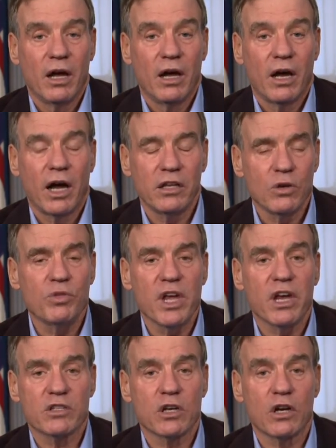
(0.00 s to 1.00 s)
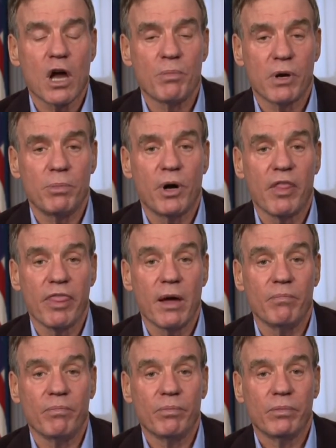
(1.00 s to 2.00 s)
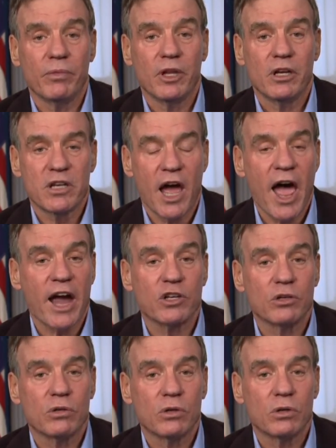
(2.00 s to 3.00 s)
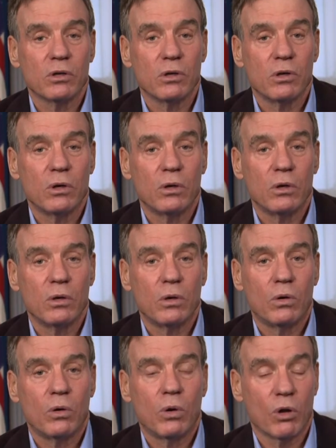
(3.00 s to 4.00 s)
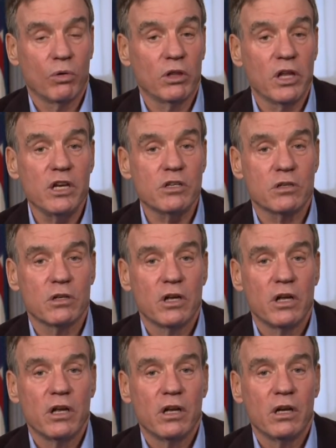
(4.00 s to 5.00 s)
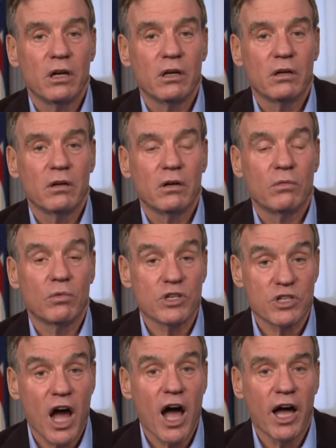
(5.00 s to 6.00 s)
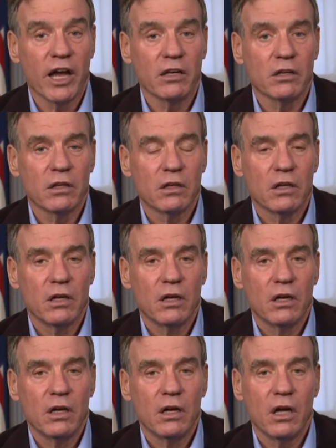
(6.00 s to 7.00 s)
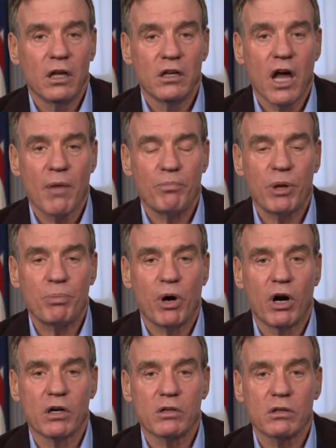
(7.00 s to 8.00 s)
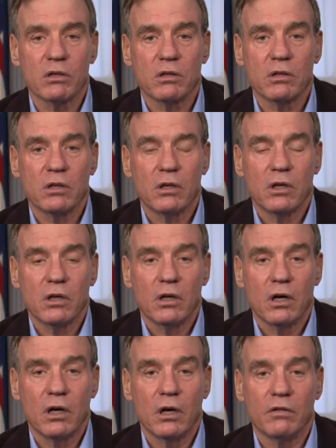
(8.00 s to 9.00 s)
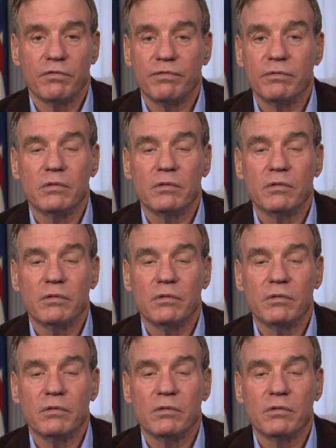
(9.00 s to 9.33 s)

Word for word: I do think it's incumbent upon them to act or to at least resign and not be part of